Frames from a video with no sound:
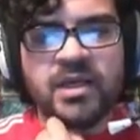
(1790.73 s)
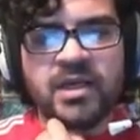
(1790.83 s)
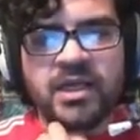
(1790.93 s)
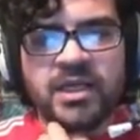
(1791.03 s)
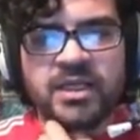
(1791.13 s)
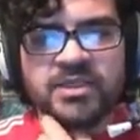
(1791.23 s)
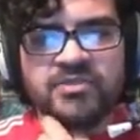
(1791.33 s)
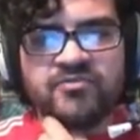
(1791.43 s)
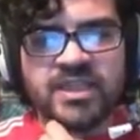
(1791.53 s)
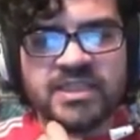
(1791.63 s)
And
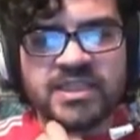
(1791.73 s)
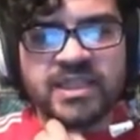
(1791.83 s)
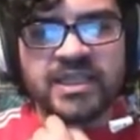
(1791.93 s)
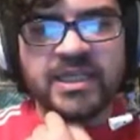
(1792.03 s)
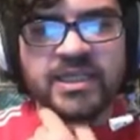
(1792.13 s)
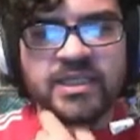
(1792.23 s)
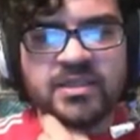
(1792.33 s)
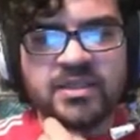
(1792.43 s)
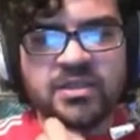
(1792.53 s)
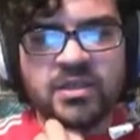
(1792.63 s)
realistically here,
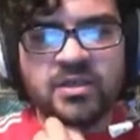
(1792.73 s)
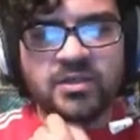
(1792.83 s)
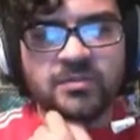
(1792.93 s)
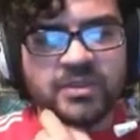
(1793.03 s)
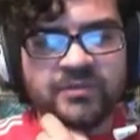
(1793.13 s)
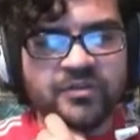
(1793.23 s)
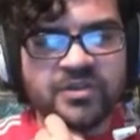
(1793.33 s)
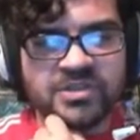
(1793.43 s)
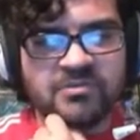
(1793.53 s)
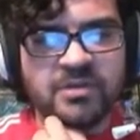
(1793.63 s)
all I'm looking for is a
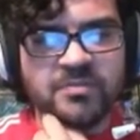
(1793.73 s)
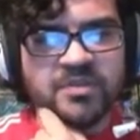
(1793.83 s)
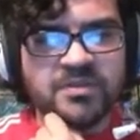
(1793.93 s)
quick fall,